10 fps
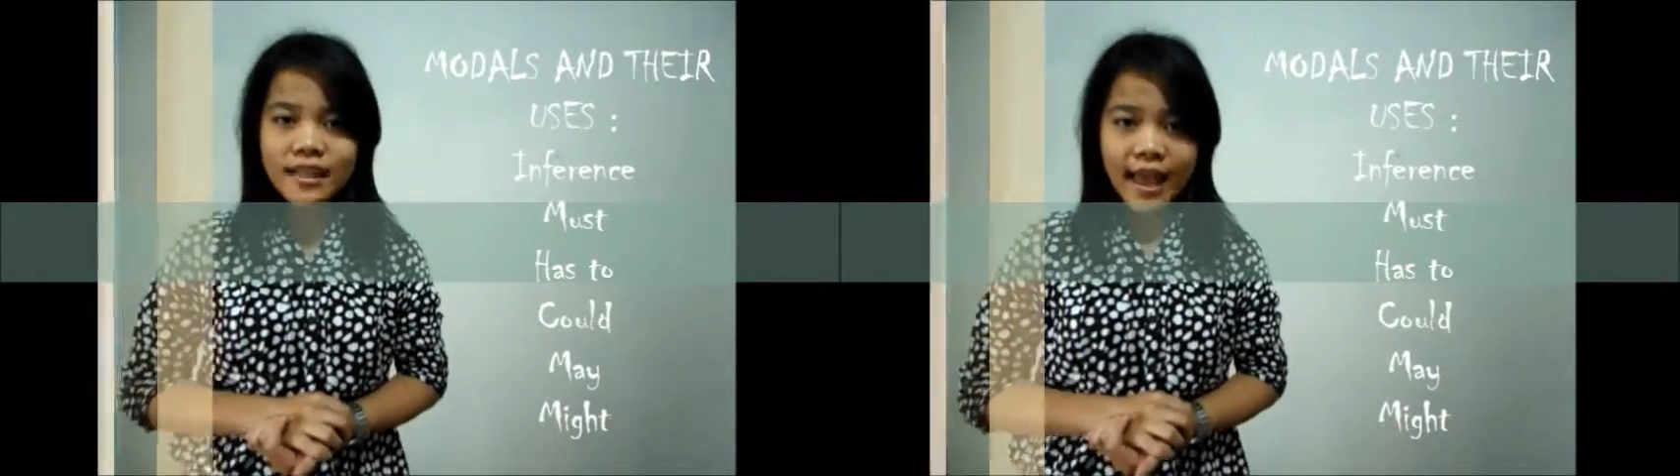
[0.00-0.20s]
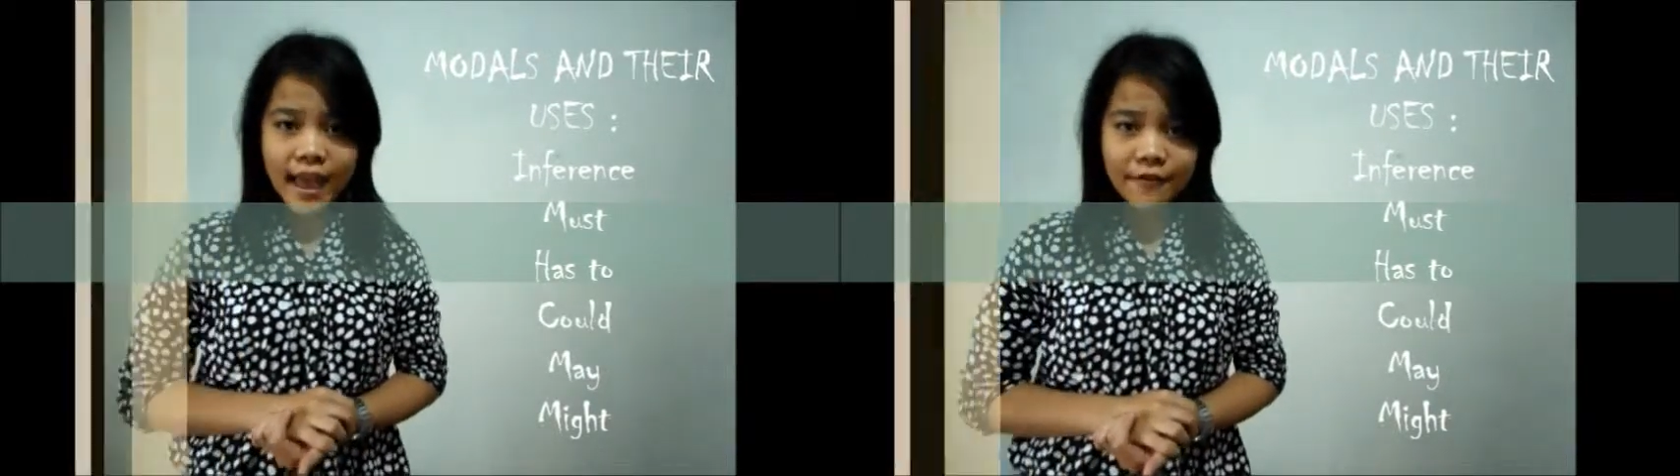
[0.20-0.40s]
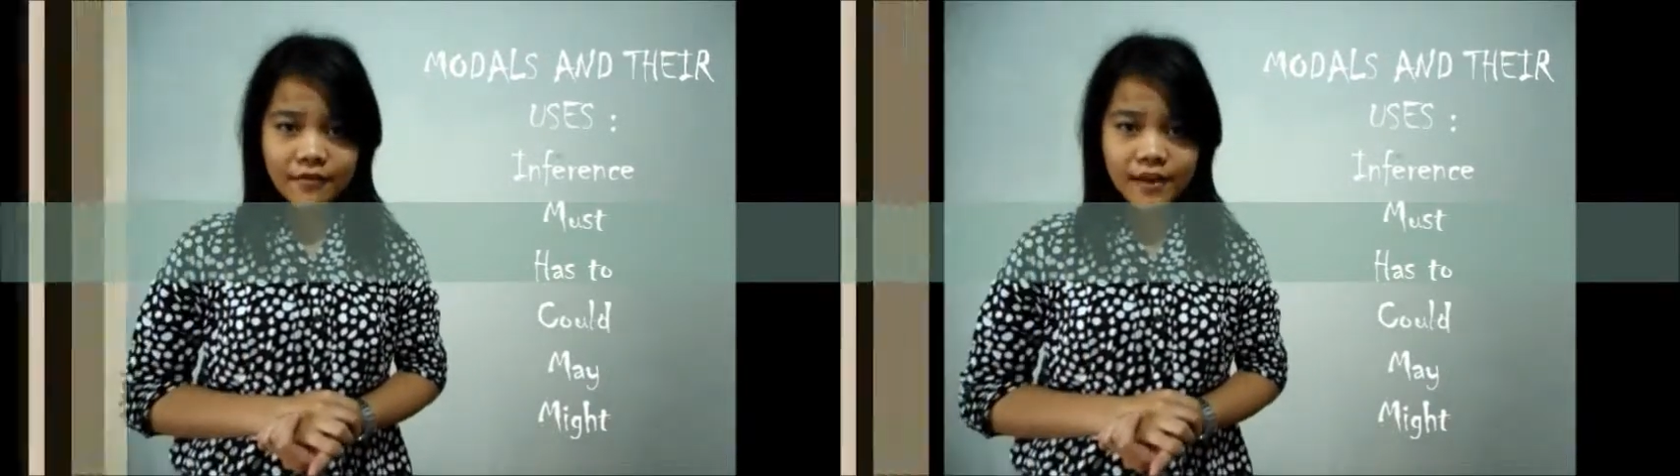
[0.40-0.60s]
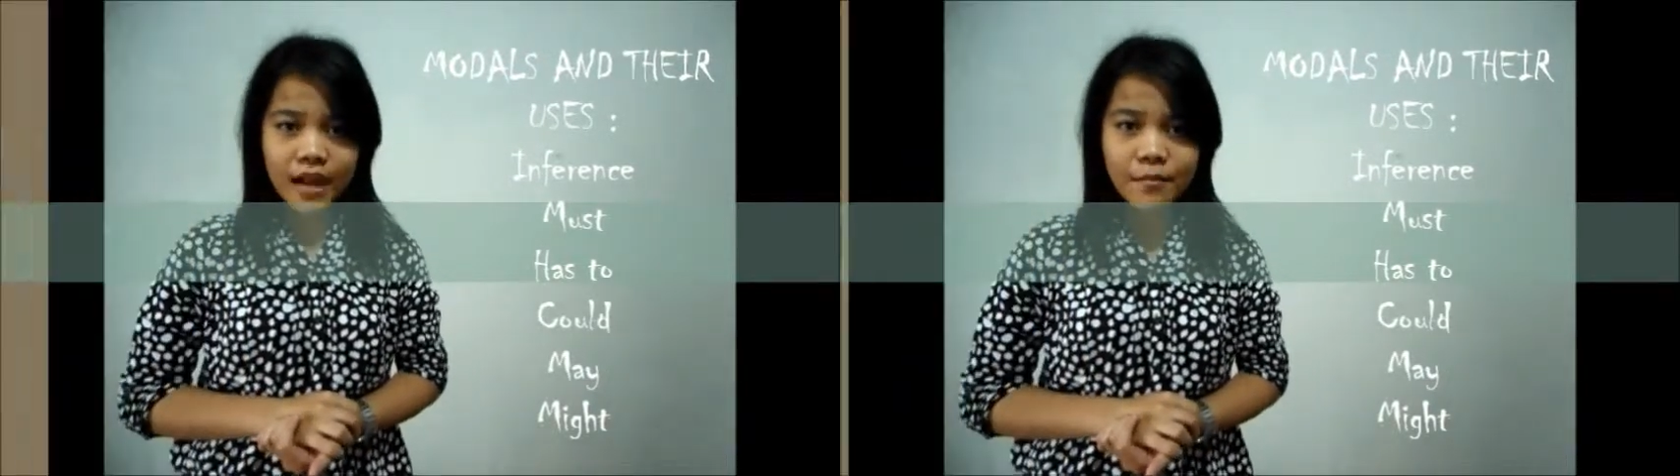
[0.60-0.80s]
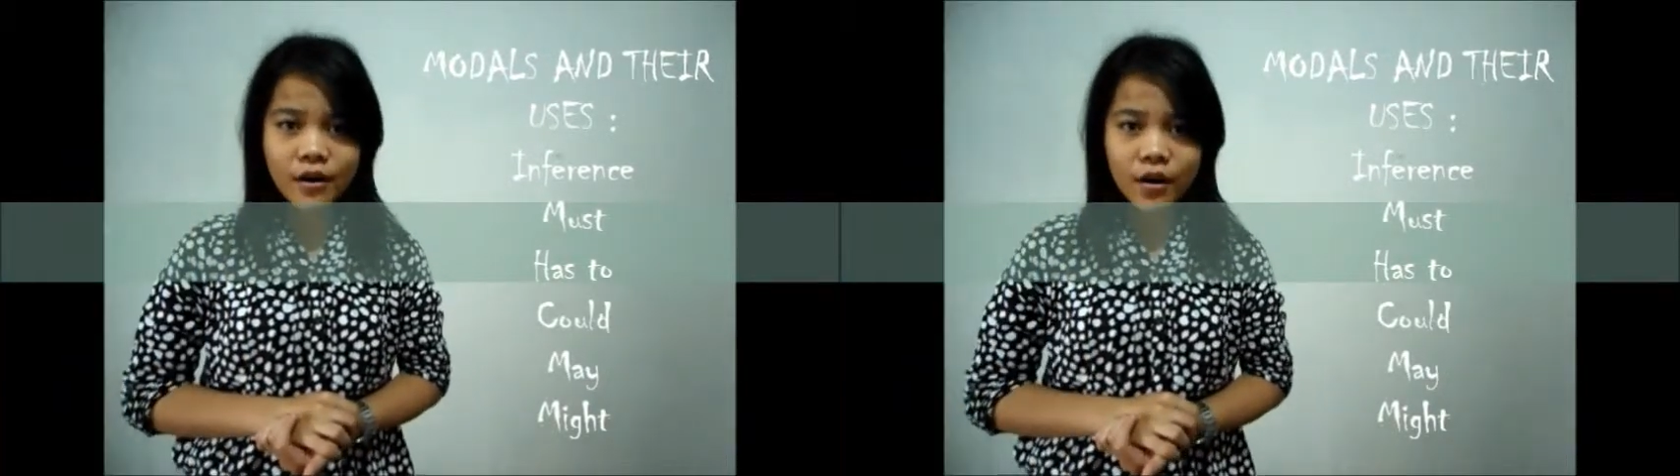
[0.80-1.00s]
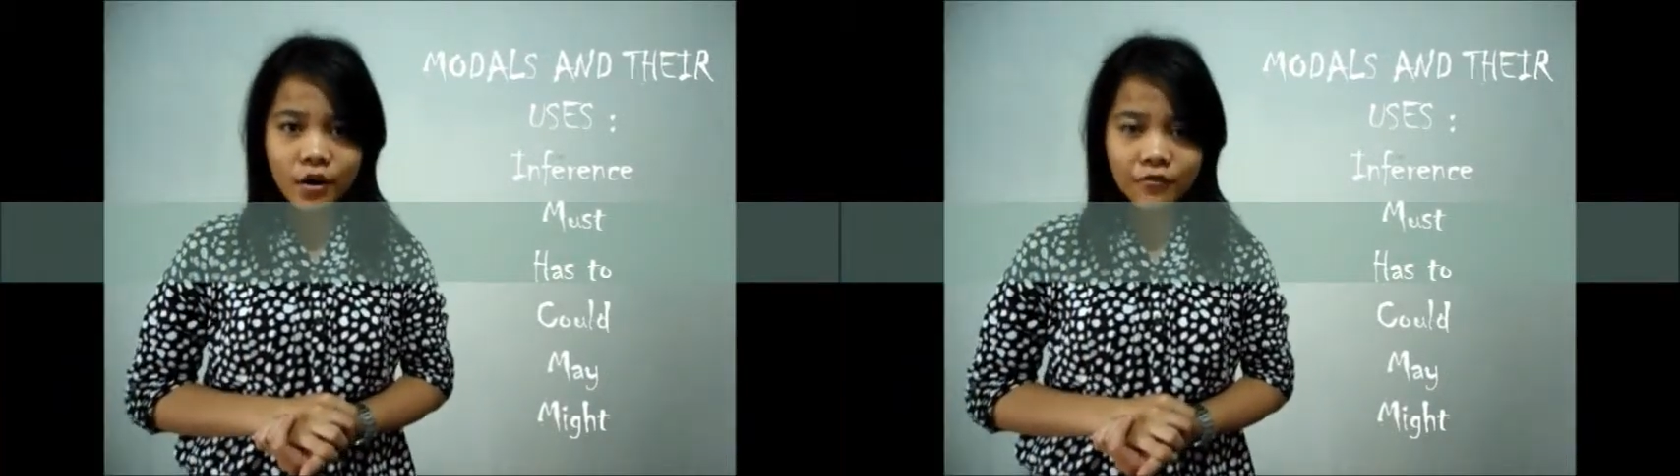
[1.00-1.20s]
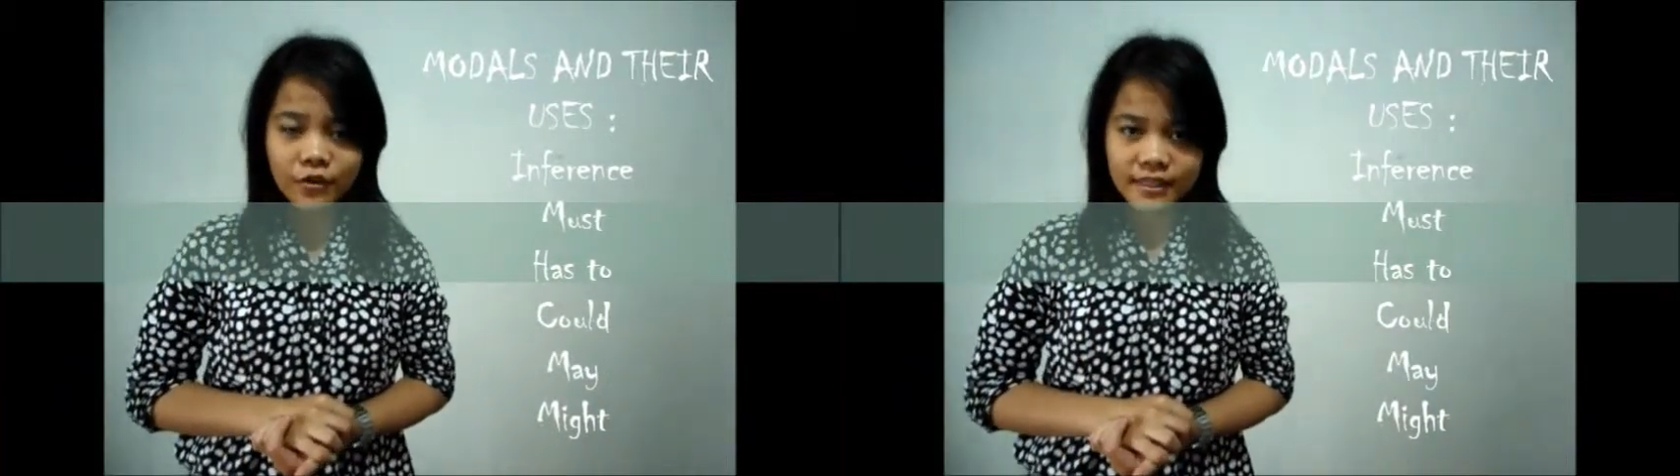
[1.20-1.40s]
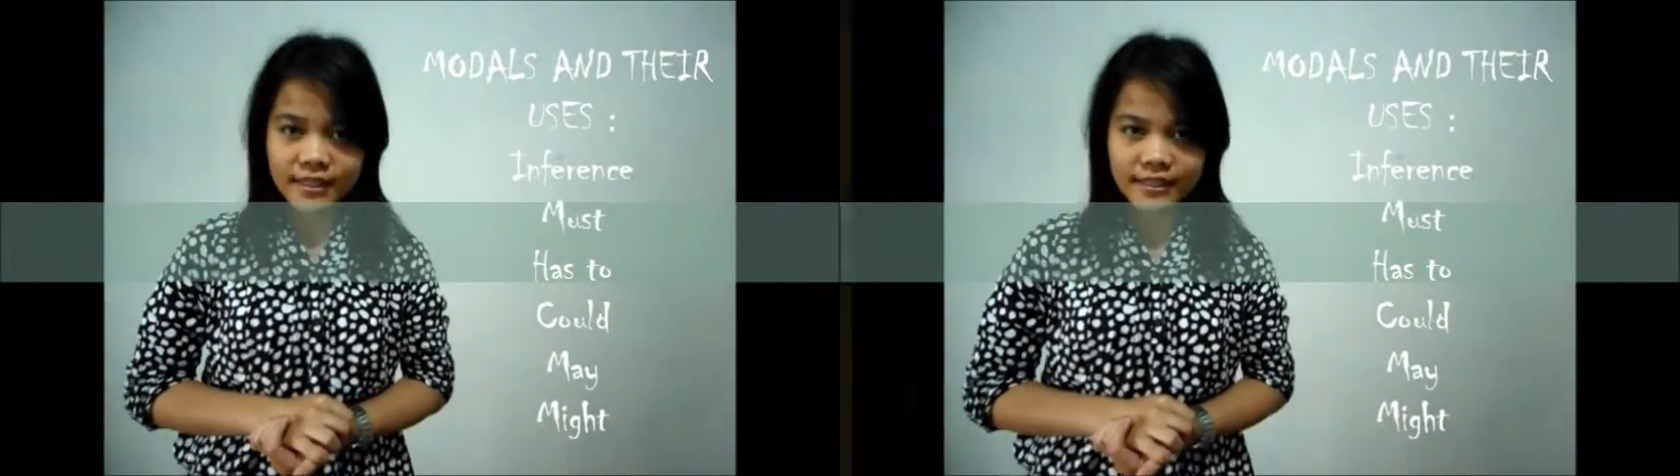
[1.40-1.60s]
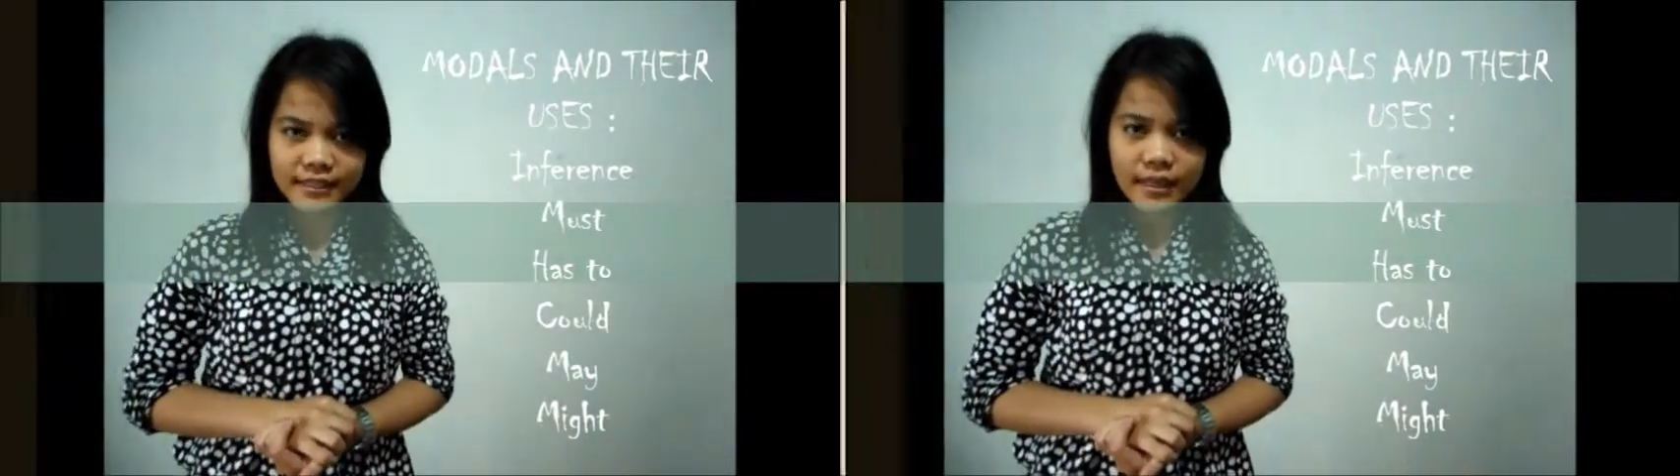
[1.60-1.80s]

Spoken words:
have a number of uses.